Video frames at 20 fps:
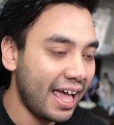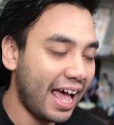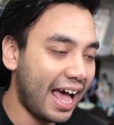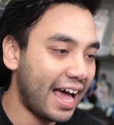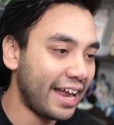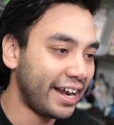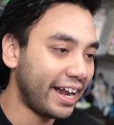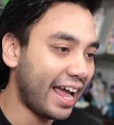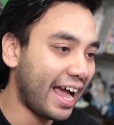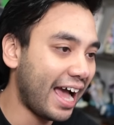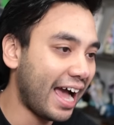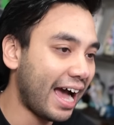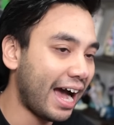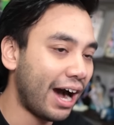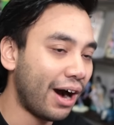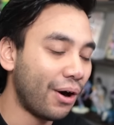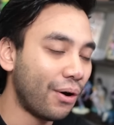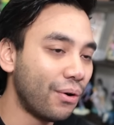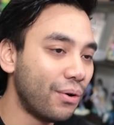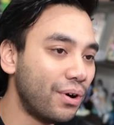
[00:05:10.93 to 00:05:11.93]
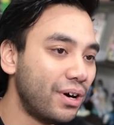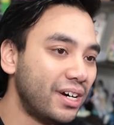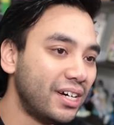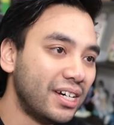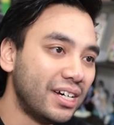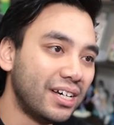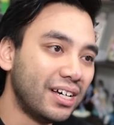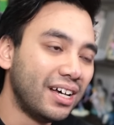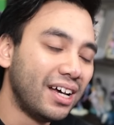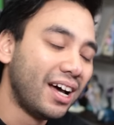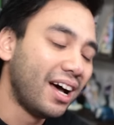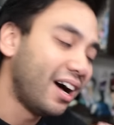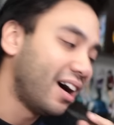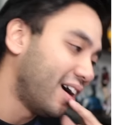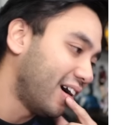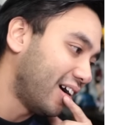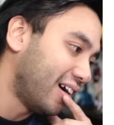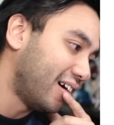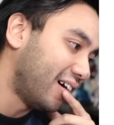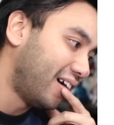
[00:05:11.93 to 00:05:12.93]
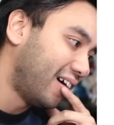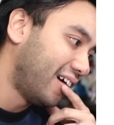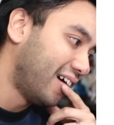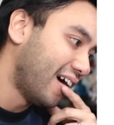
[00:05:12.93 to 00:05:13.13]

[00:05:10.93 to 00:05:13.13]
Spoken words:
and how I